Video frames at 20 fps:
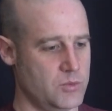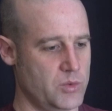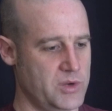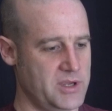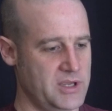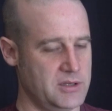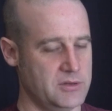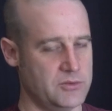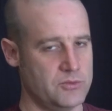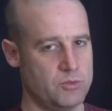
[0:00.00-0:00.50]

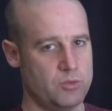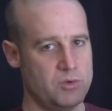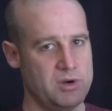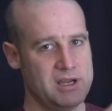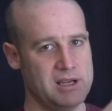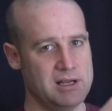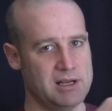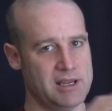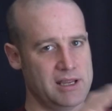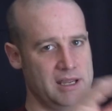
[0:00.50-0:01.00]
we can
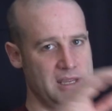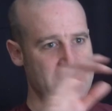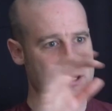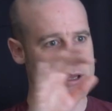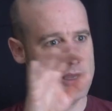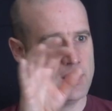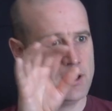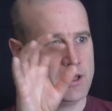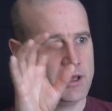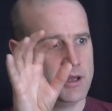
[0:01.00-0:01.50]
really
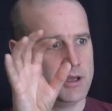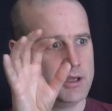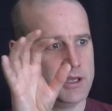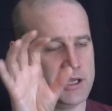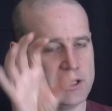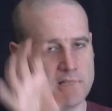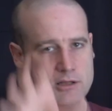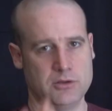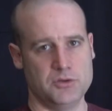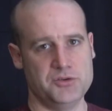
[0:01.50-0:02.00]

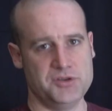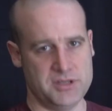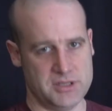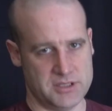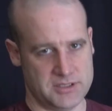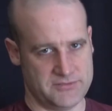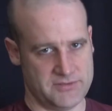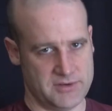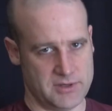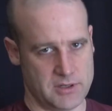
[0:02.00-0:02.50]
include in
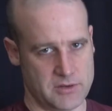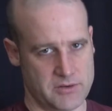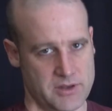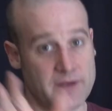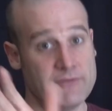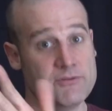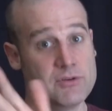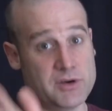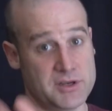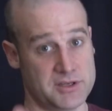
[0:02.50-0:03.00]
this video. And
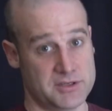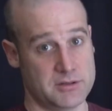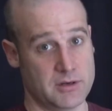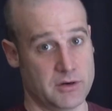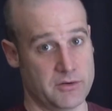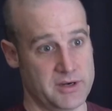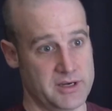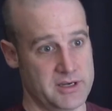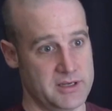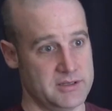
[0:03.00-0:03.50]
I'm very
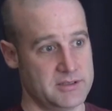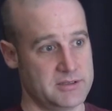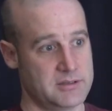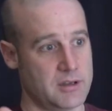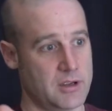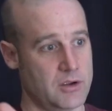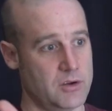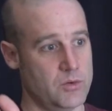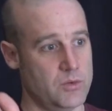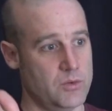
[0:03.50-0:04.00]
sorry.
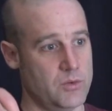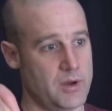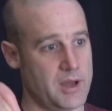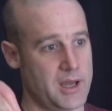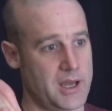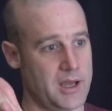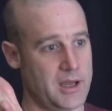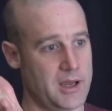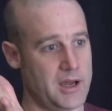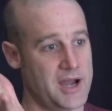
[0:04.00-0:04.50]
So
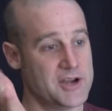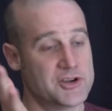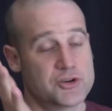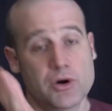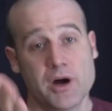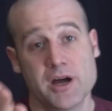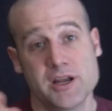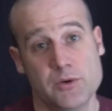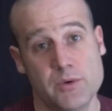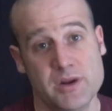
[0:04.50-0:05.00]
I
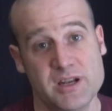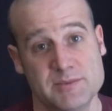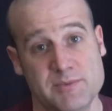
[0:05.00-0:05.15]
try to read